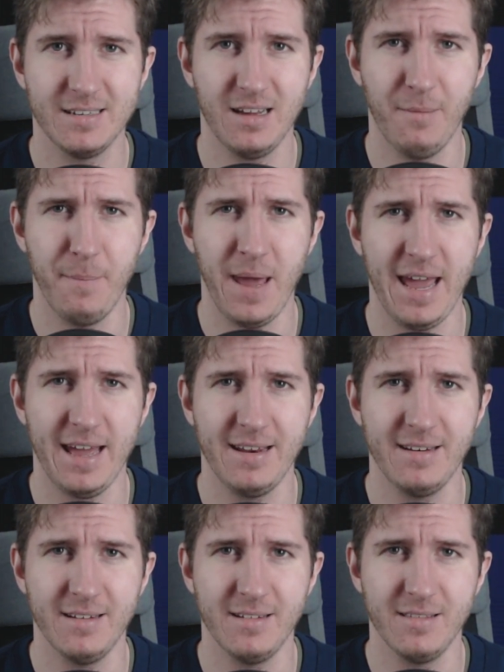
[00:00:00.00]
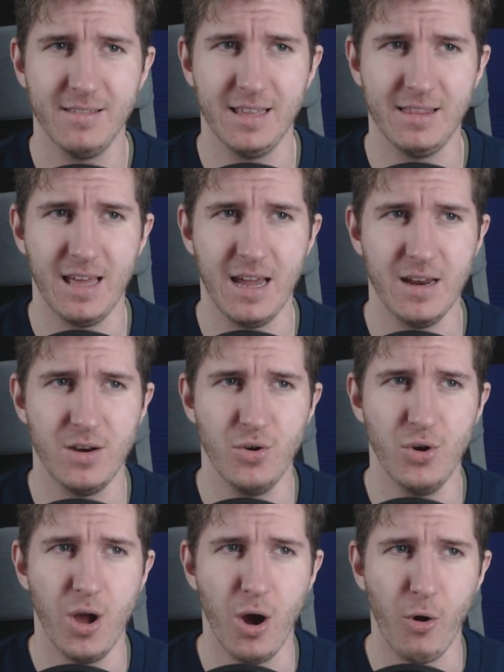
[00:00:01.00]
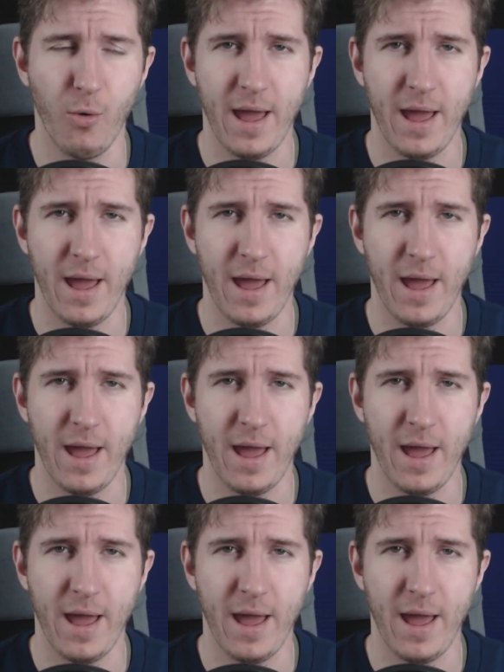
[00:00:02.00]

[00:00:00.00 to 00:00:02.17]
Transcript: a man that they know